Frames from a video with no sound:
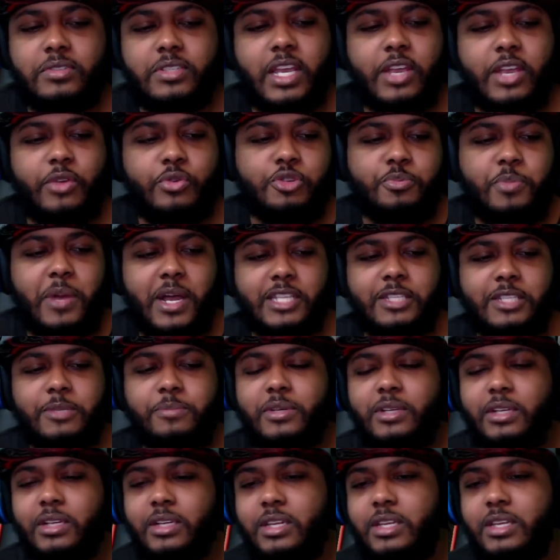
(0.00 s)
Take
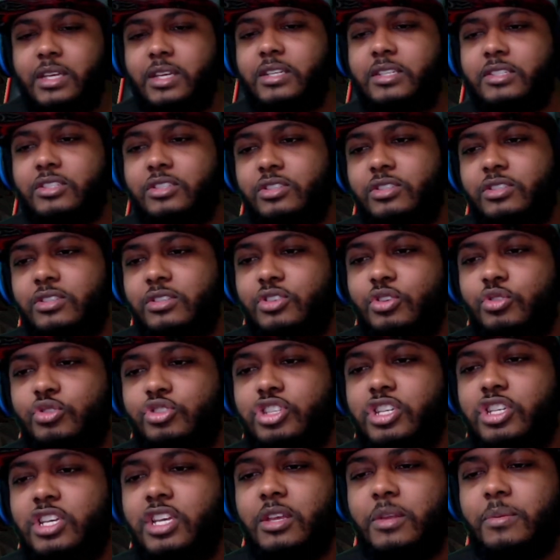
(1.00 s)
responsibility, cause so
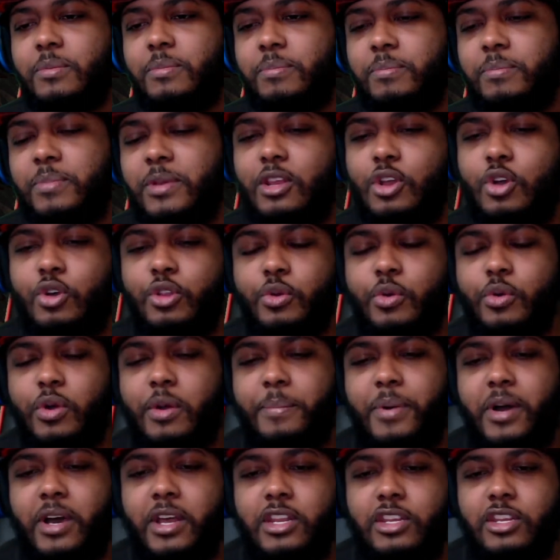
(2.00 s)
she can be the only one
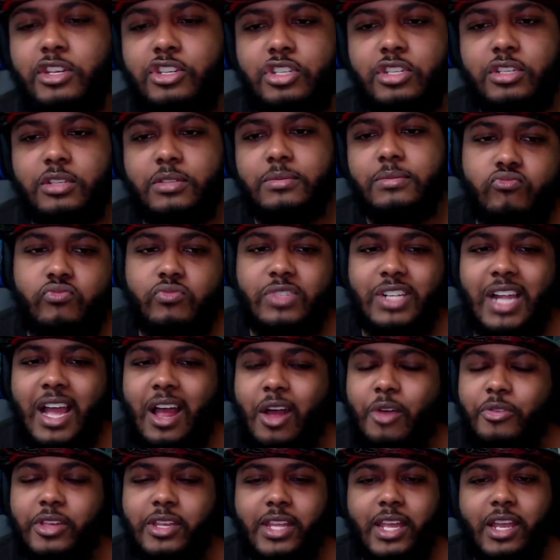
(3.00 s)
punished. I
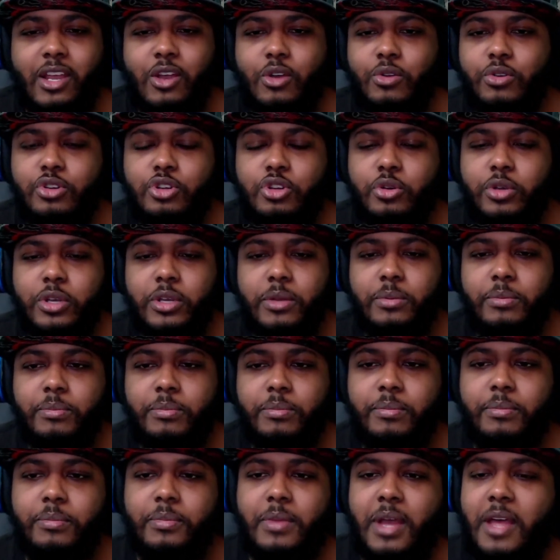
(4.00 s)
don't think they're gonna do it.
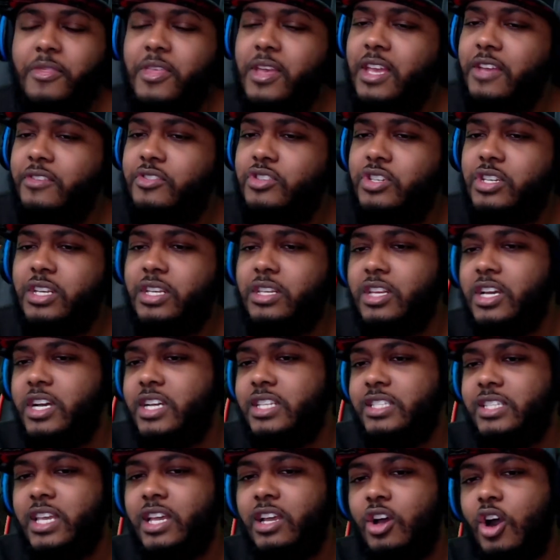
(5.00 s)
I think if she
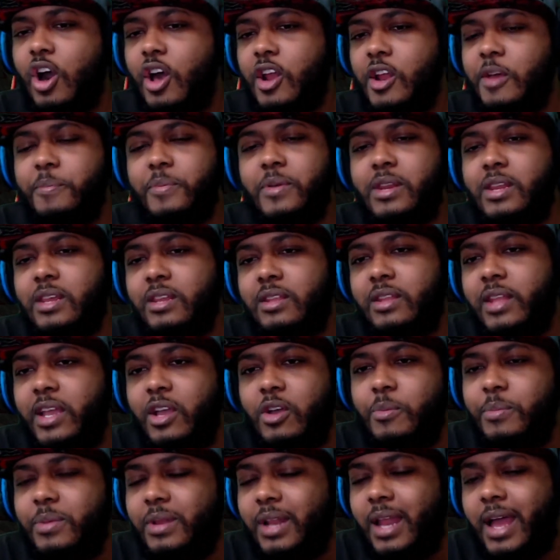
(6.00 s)
does get caught up in it, they're
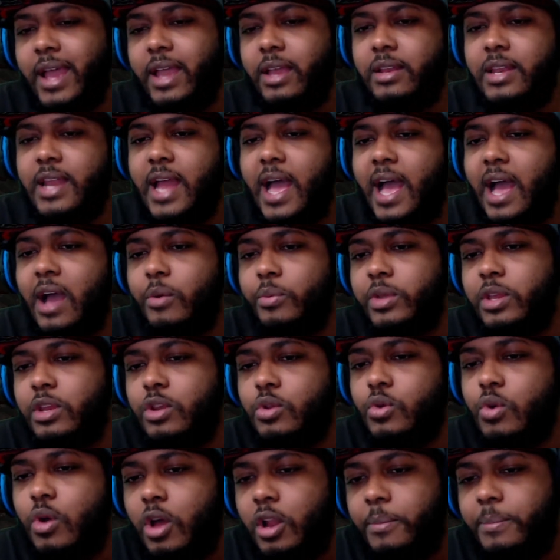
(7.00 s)
gonna be like, nah, we
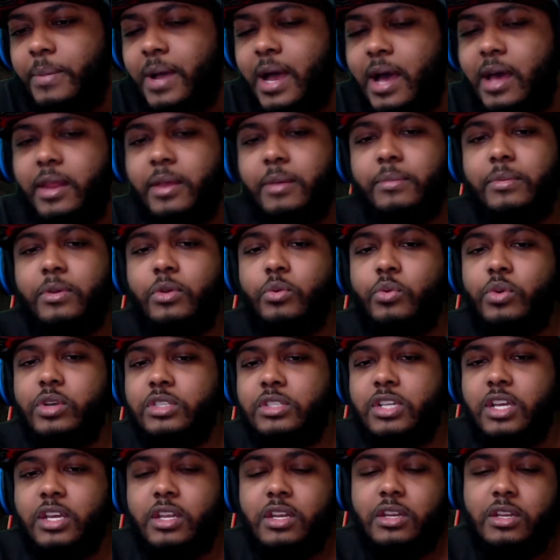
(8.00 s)
knew all about it. It
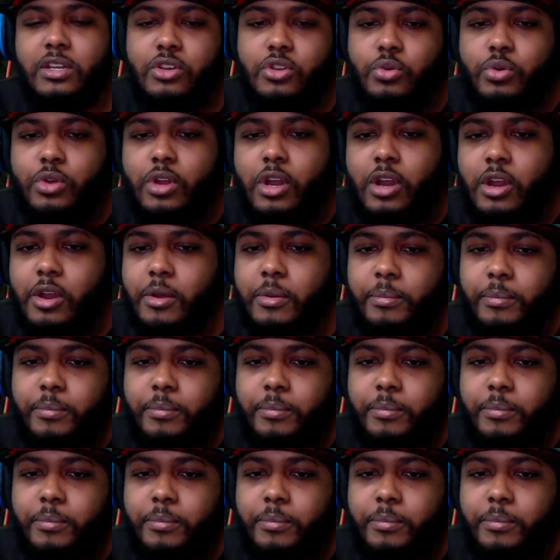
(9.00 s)
wasn't nothing to do with her.